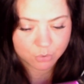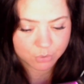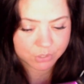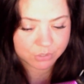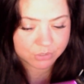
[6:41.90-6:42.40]

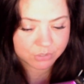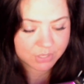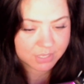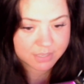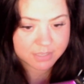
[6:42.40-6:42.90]
audio
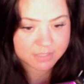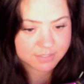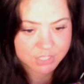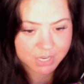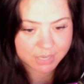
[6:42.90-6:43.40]

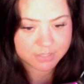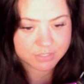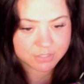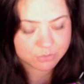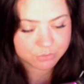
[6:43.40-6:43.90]

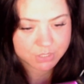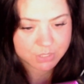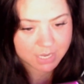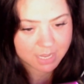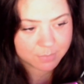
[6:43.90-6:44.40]
changes all the
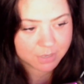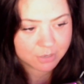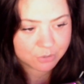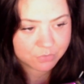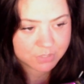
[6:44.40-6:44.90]
time, and I
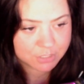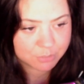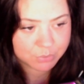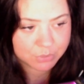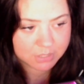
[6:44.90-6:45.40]
don't know if it's a
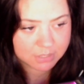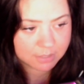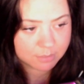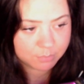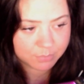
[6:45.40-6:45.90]
computer
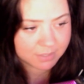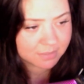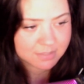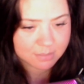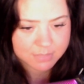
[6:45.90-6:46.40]
thing,
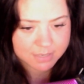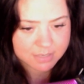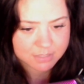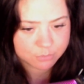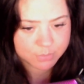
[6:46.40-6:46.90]
but some
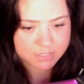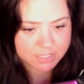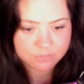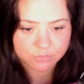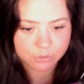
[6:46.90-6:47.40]
days it'll be
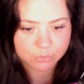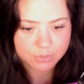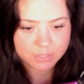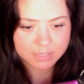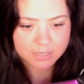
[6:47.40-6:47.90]
default.
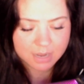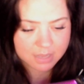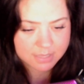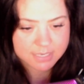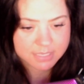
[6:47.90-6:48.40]

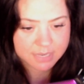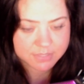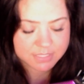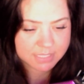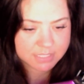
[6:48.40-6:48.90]
Other days I have
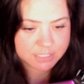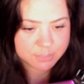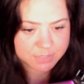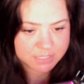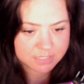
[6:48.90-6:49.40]
to set it to
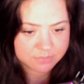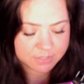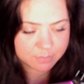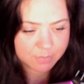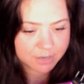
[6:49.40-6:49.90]

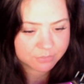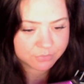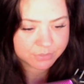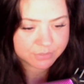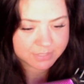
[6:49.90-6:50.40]
specific
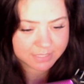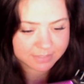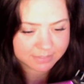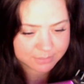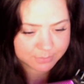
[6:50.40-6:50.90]
microphones like
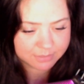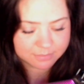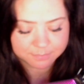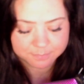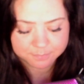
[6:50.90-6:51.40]
this one.
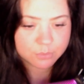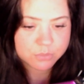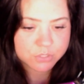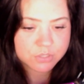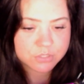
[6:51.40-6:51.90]
You
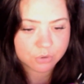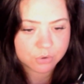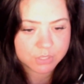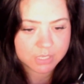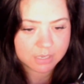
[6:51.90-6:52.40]
also
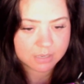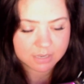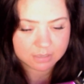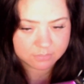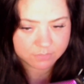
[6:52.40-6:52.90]
don't need
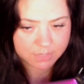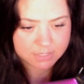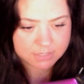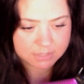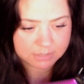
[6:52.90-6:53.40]
any
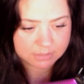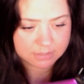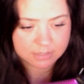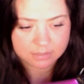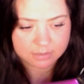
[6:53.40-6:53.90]
fancy
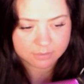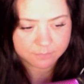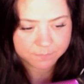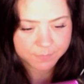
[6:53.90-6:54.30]
gear.